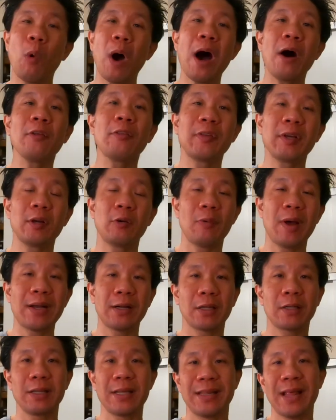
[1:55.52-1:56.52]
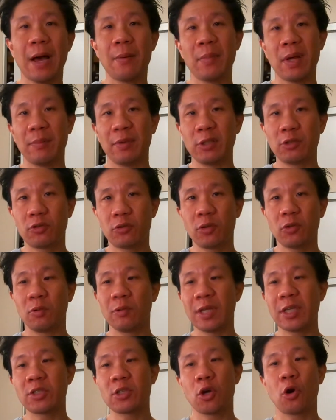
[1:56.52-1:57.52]
While theoretically that may be
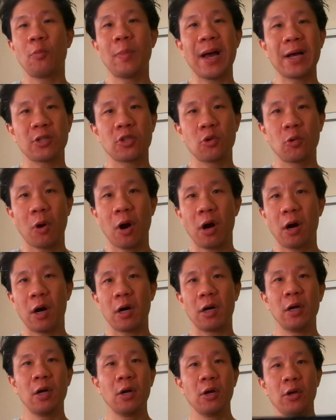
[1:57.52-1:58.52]
true, let's go back to our